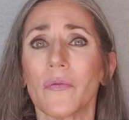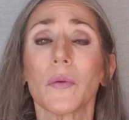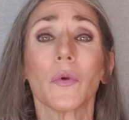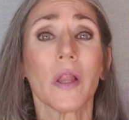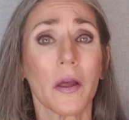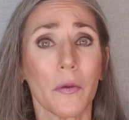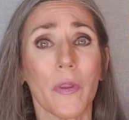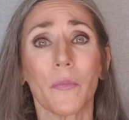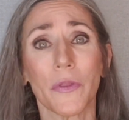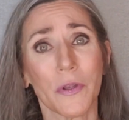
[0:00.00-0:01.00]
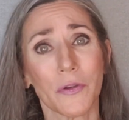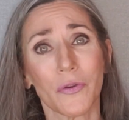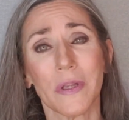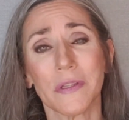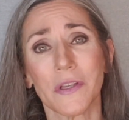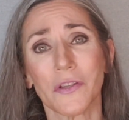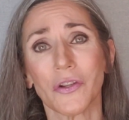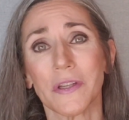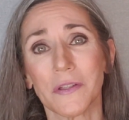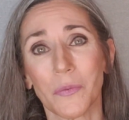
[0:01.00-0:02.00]
It will help them with their
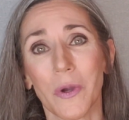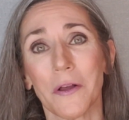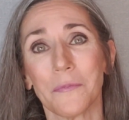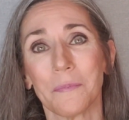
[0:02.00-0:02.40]
transition as well.